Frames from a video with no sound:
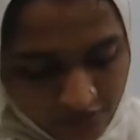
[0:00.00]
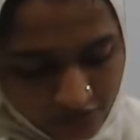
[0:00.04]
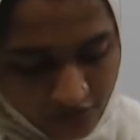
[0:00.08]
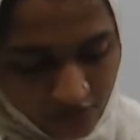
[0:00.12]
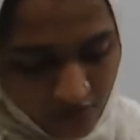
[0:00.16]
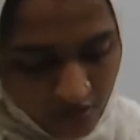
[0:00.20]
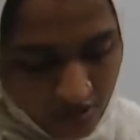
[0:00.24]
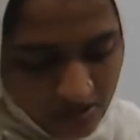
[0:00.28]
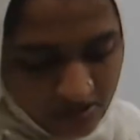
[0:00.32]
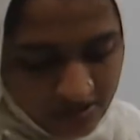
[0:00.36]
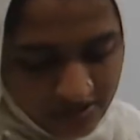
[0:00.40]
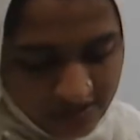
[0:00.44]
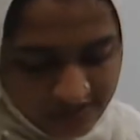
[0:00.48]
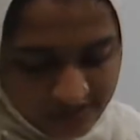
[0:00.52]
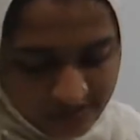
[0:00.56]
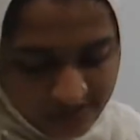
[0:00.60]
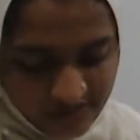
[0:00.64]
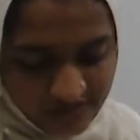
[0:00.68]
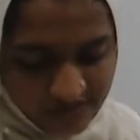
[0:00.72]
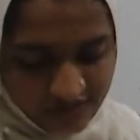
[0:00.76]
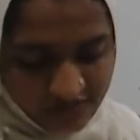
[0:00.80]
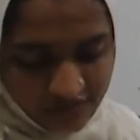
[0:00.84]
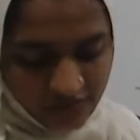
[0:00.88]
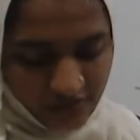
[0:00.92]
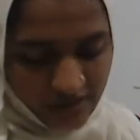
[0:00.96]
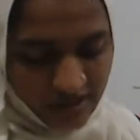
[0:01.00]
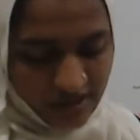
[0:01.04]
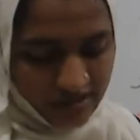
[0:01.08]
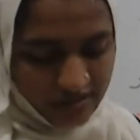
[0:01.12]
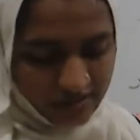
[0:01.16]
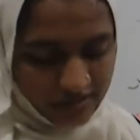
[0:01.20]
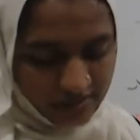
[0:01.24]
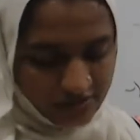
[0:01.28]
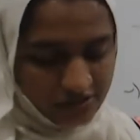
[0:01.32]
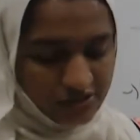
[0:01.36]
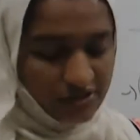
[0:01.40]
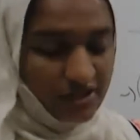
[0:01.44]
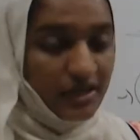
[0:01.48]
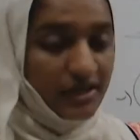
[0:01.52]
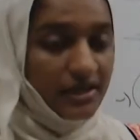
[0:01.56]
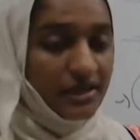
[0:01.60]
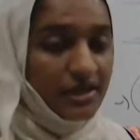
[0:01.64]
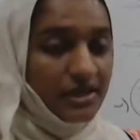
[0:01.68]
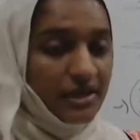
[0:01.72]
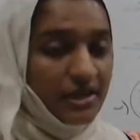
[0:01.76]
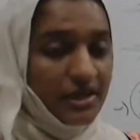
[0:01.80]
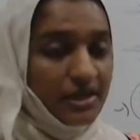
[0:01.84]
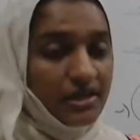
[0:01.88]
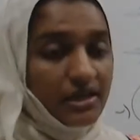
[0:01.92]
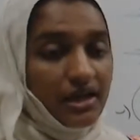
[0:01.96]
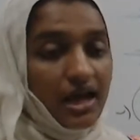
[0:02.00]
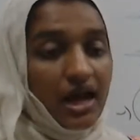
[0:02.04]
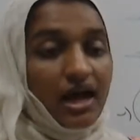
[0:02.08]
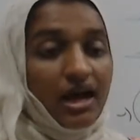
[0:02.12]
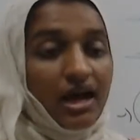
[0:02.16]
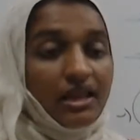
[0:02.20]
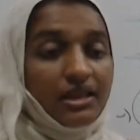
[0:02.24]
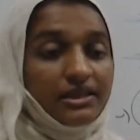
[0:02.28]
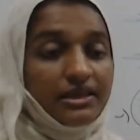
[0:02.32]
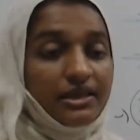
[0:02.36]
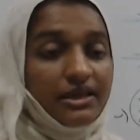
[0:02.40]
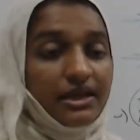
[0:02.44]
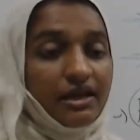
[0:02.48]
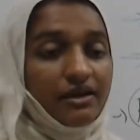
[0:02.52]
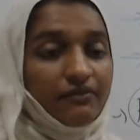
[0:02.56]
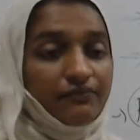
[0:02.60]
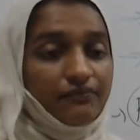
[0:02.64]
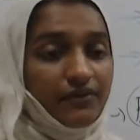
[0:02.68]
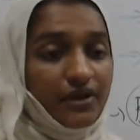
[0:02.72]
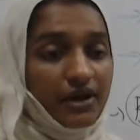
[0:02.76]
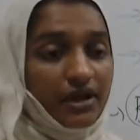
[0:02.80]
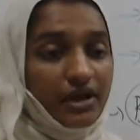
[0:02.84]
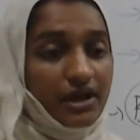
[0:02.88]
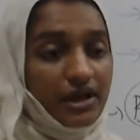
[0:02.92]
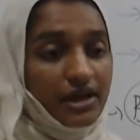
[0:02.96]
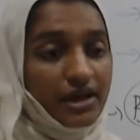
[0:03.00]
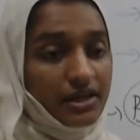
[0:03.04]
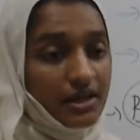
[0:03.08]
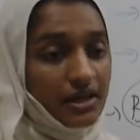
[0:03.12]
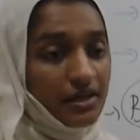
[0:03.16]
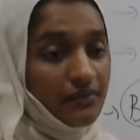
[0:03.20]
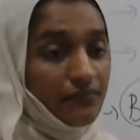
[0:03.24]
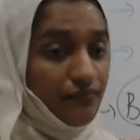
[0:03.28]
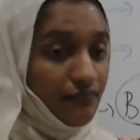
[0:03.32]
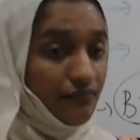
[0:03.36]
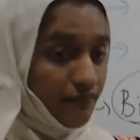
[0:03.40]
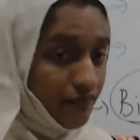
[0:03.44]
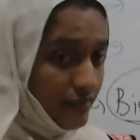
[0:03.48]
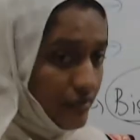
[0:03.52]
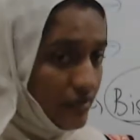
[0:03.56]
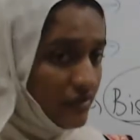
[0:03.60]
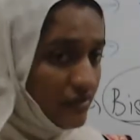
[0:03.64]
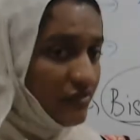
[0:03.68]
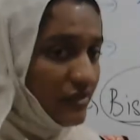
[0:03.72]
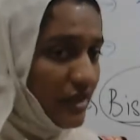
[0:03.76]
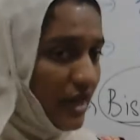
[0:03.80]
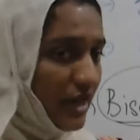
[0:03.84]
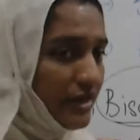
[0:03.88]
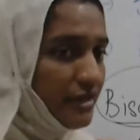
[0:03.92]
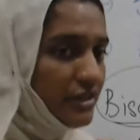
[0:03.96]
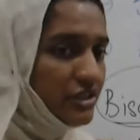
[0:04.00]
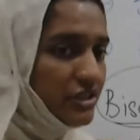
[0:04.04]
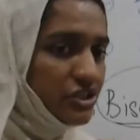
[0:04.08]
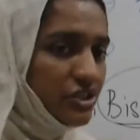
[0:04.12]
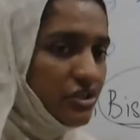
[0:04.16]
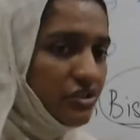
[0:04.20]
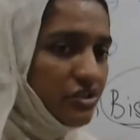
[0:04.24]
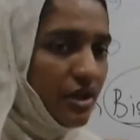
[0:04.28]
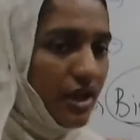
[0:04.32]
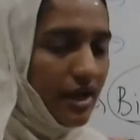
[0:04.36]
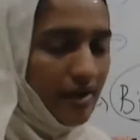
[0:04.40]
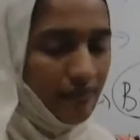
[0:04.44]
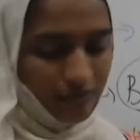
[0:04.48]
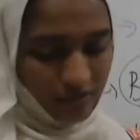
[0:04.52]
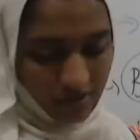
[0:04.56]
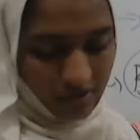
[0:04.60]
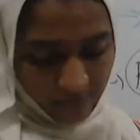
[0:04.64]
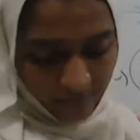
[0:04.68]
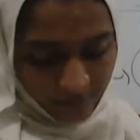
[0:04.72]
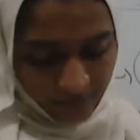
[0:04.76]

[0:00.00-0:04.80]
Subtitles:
so all these things you had studied in algae and fungi. If this condition you have to